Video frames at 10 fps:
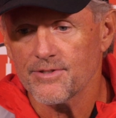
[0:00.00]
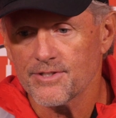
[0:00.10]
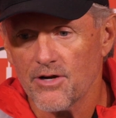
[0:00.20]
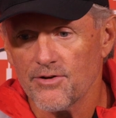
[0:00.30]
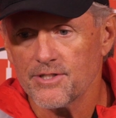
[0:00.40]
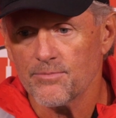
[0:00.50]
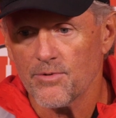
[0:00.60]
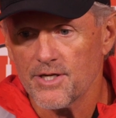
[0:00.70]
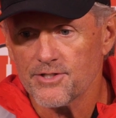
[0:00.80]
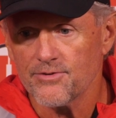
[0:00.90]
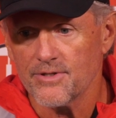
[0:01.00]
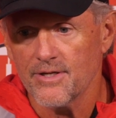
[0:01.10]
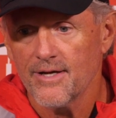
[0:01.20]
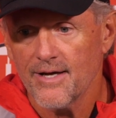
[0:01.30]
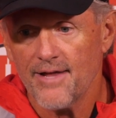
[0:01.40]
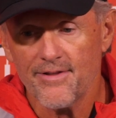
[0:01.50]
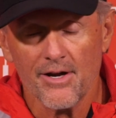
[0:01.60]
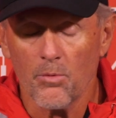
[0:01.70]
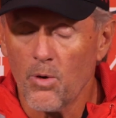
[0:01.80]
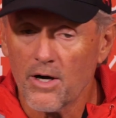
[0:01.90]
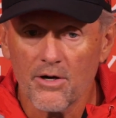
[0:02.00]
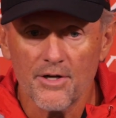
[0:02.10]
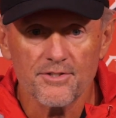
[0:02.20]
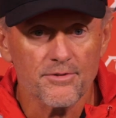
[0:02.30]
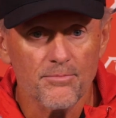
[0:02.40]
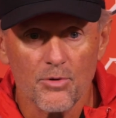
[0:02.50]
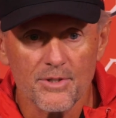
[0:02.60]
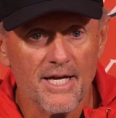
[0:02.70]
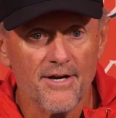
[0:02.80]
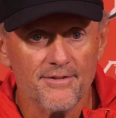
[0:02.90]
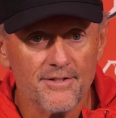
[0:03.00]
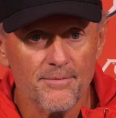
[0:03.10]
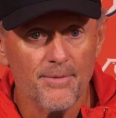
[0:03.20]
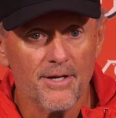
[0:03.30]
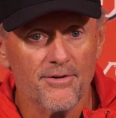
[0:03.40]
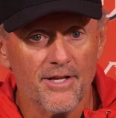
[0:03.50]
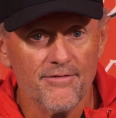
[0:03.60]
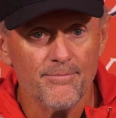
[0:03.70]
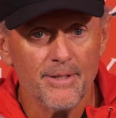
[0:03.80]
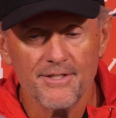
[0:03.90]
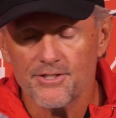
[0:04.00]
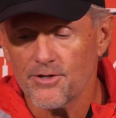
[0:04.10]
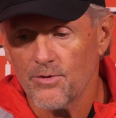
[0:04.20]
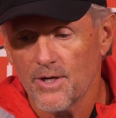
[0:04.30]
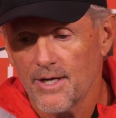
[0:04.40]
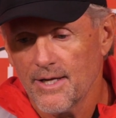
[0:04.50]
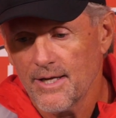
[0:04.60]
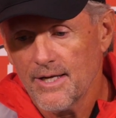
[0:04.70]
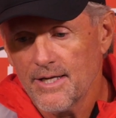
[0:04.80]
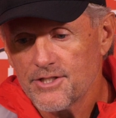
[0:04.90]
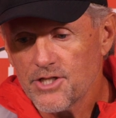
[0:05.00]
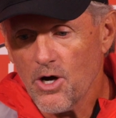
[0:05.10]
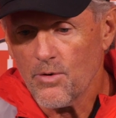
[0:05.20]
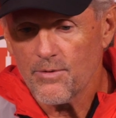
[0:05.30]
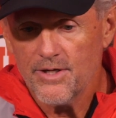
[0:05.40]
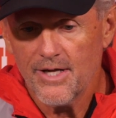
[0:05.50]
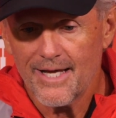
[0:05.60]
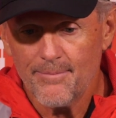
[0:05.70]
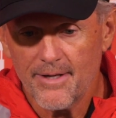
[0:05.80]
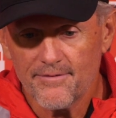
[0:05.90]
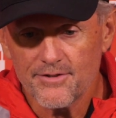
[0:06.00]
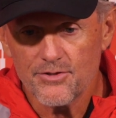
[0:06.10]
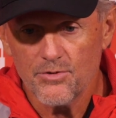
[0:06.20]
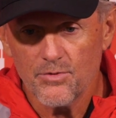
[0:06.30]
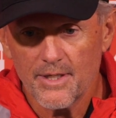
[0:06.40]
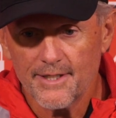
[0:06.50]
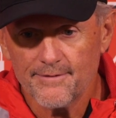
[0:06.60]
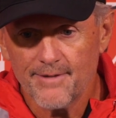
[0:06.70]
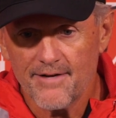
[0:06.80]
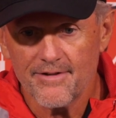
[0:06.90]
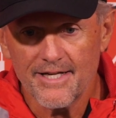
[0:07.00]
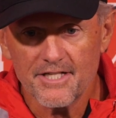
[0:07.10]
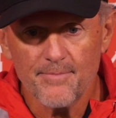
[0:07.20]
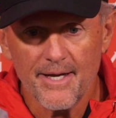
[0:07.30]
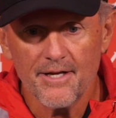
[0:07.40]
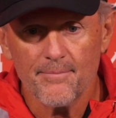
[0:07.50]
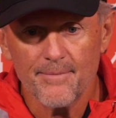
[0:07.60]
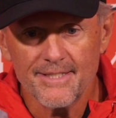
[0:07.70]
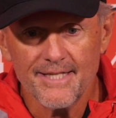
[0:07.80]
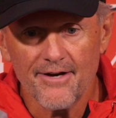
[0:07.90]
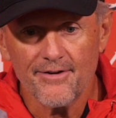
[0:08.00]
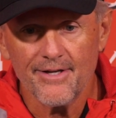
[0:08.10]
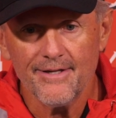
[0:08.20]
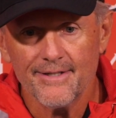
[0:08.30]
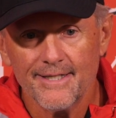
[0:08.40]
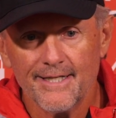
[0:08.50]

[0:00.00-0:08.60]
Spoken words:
the scholarship roster, and I think our walk-ons are more talented and better than they've been. So you got to be able to have the next man up mentality.